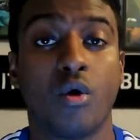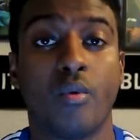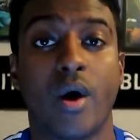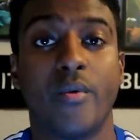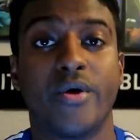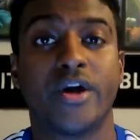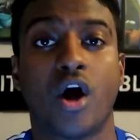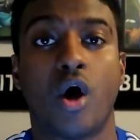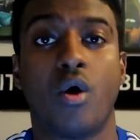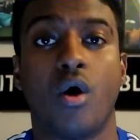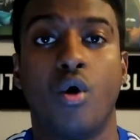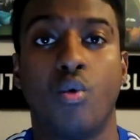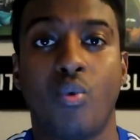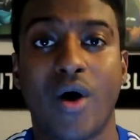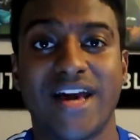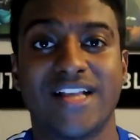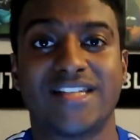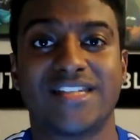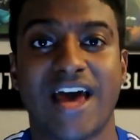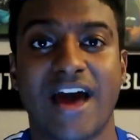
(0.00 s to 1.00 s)
where we go
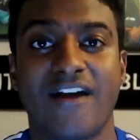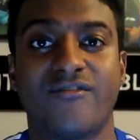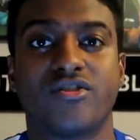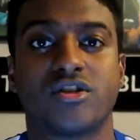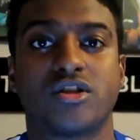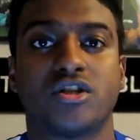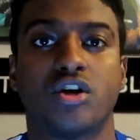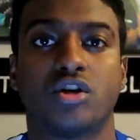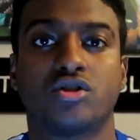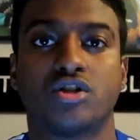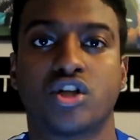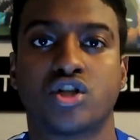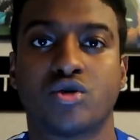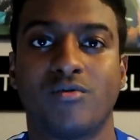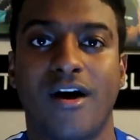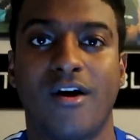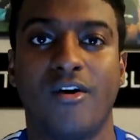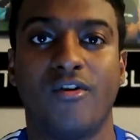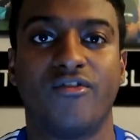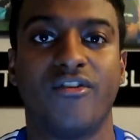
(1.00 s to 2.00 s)
away to Everton on the
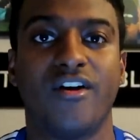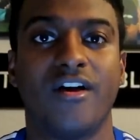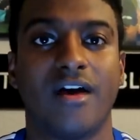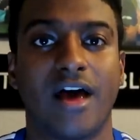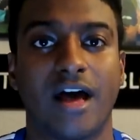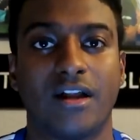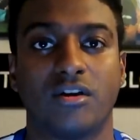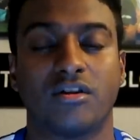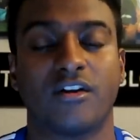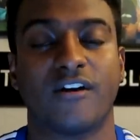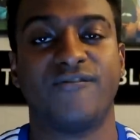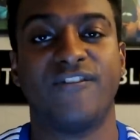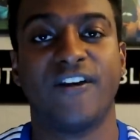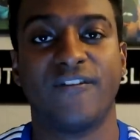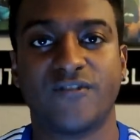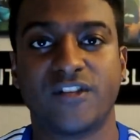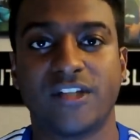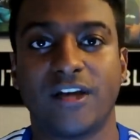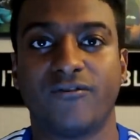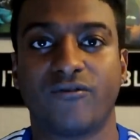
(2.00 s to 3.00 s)
12th, and on the
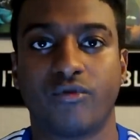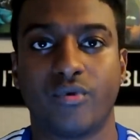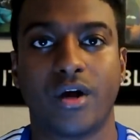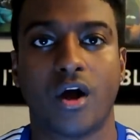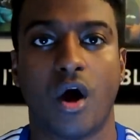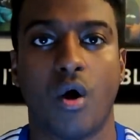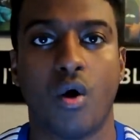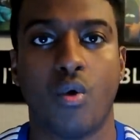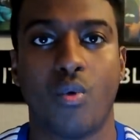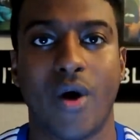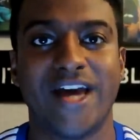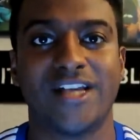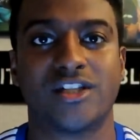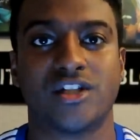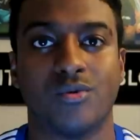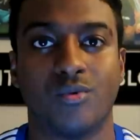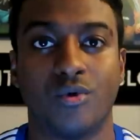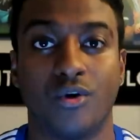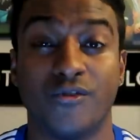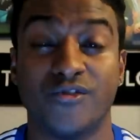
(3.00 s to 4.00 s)
15th we go away
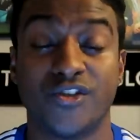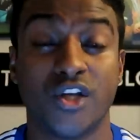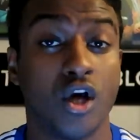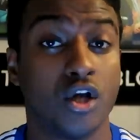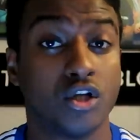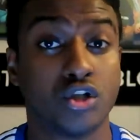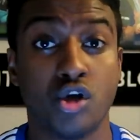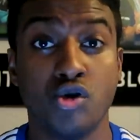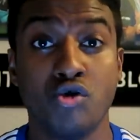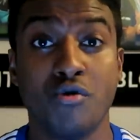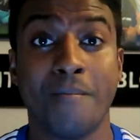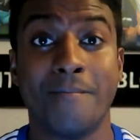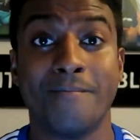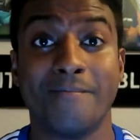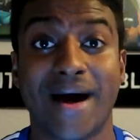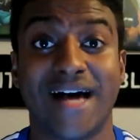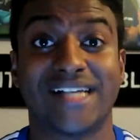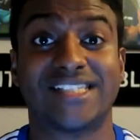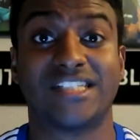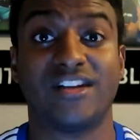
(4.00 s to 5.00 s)
to Wolves. Two
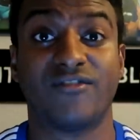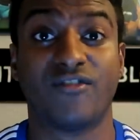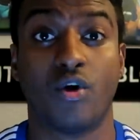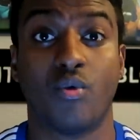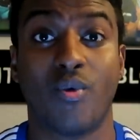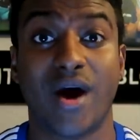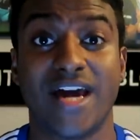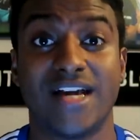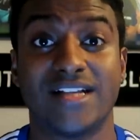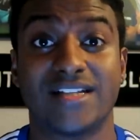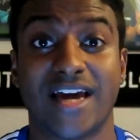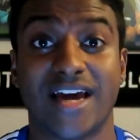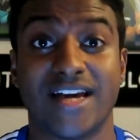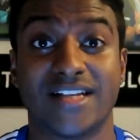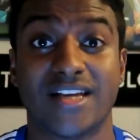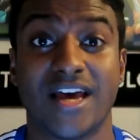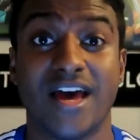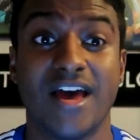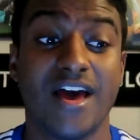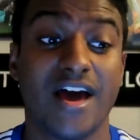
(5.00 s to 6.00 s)
massive away
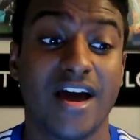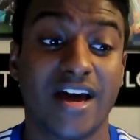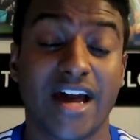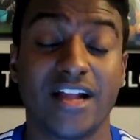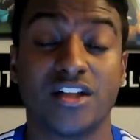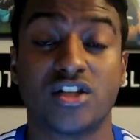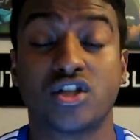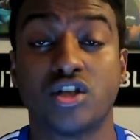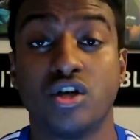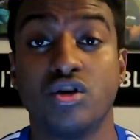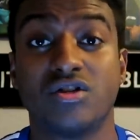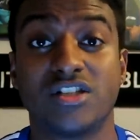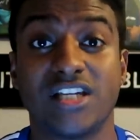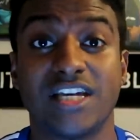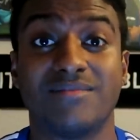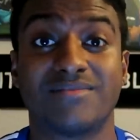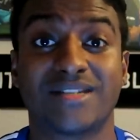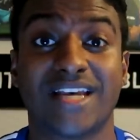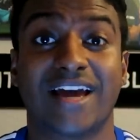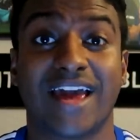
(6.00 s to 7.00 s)
days against two
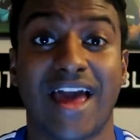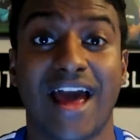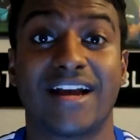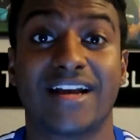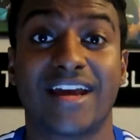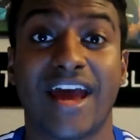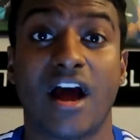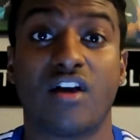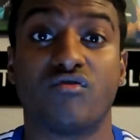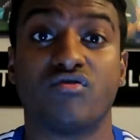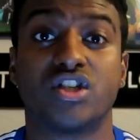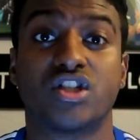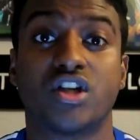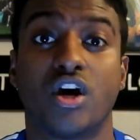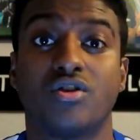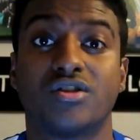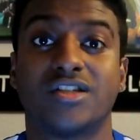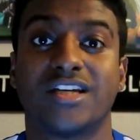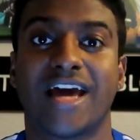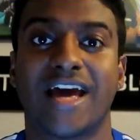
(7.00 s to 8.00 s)
teams that can get a
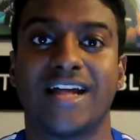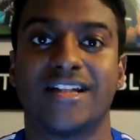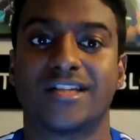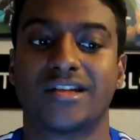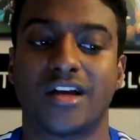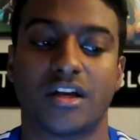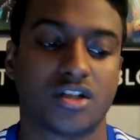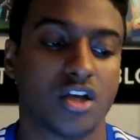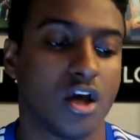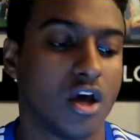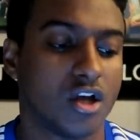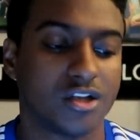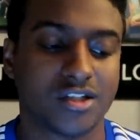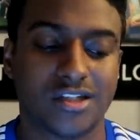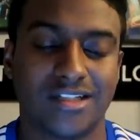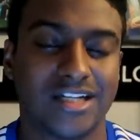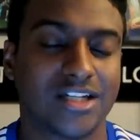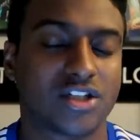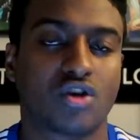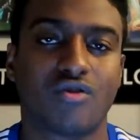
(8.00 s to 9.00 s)
result against us.
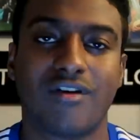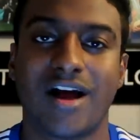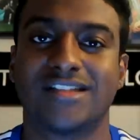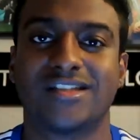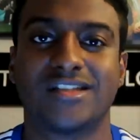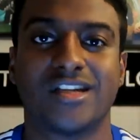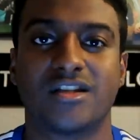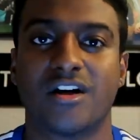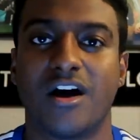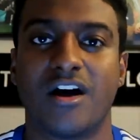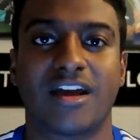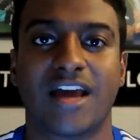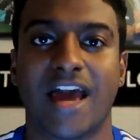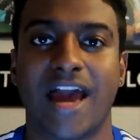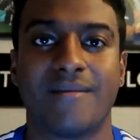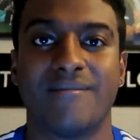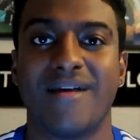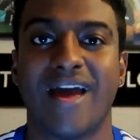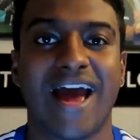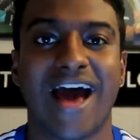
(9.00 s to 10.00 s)
So this Krasnodar
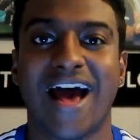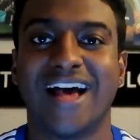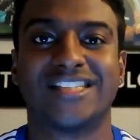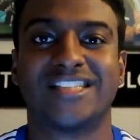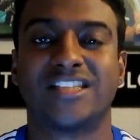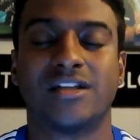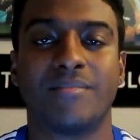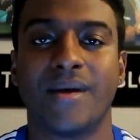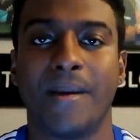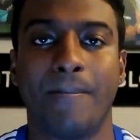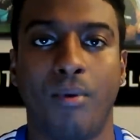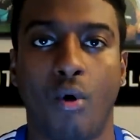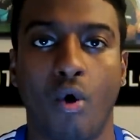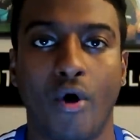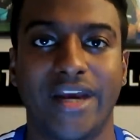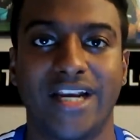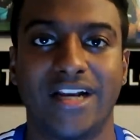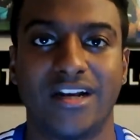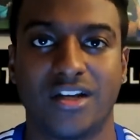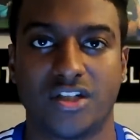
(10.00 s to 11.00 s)
game has to be
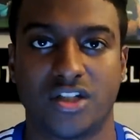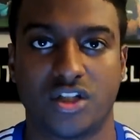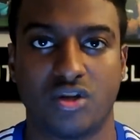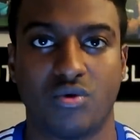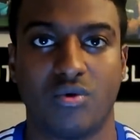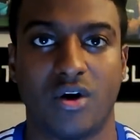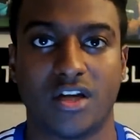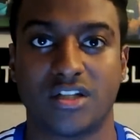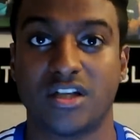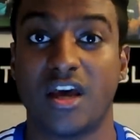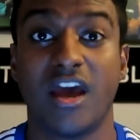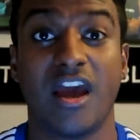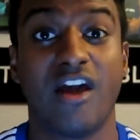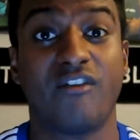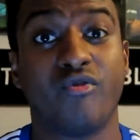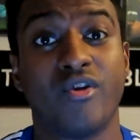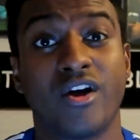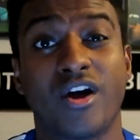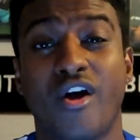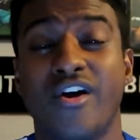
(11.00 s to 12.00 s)
pointless to us.
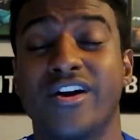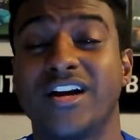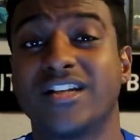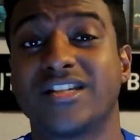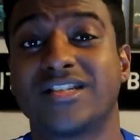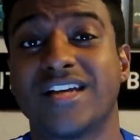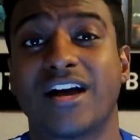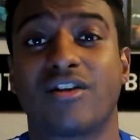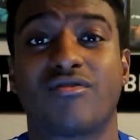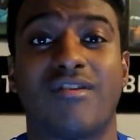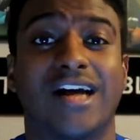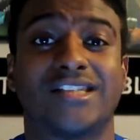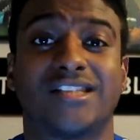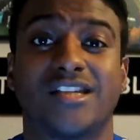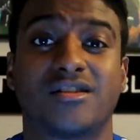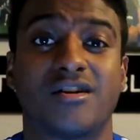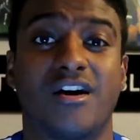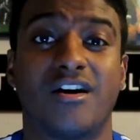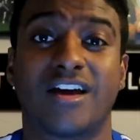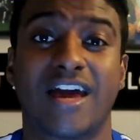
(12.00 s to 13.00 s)
If we're going into that
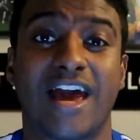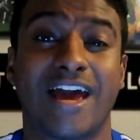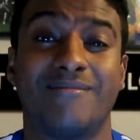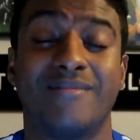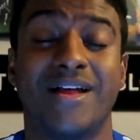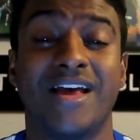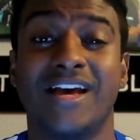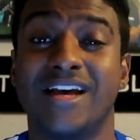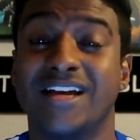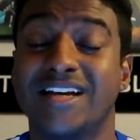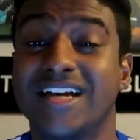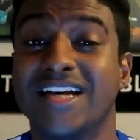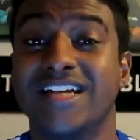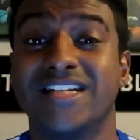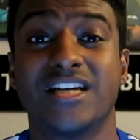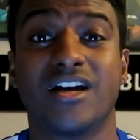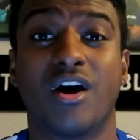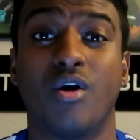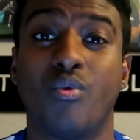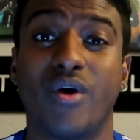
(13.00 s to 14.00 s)
Krasnodar game
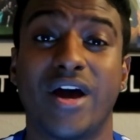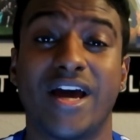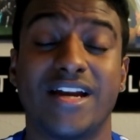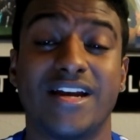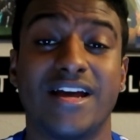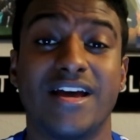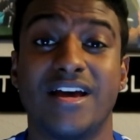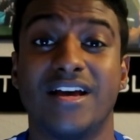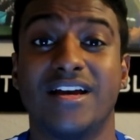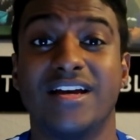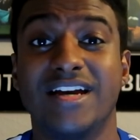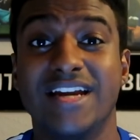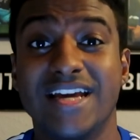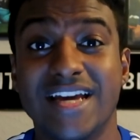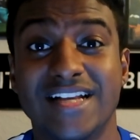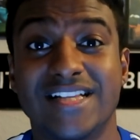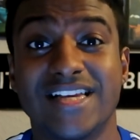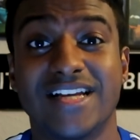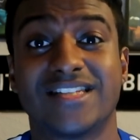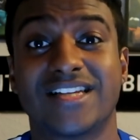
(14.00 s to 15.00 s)
needing a win,
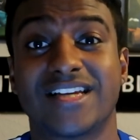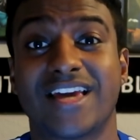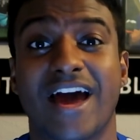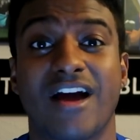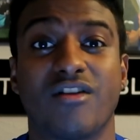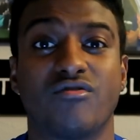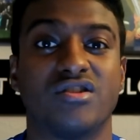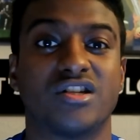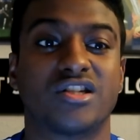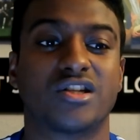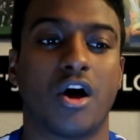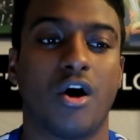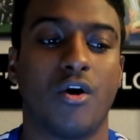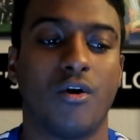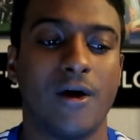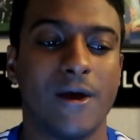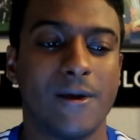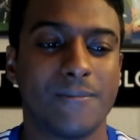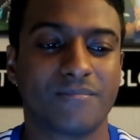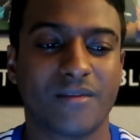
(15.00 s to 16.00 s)
needing to get a
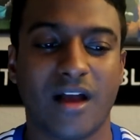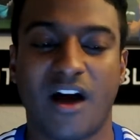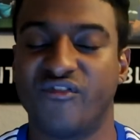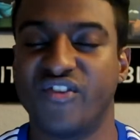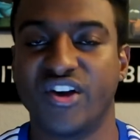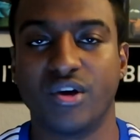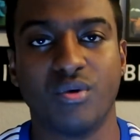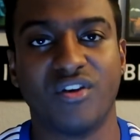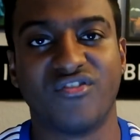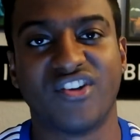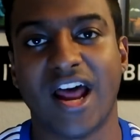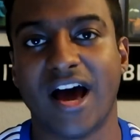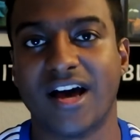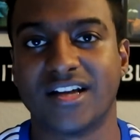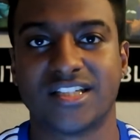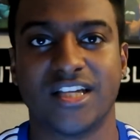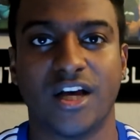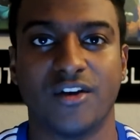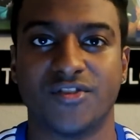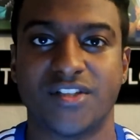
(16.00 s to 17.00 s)
result, I think we've let
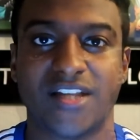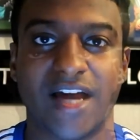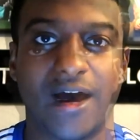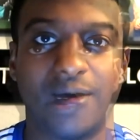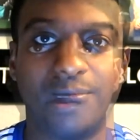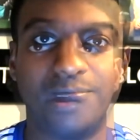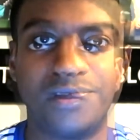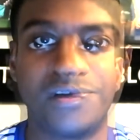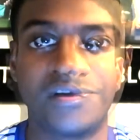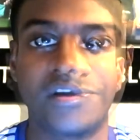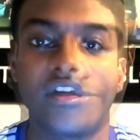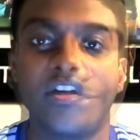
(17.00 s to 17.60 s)
ourselves down.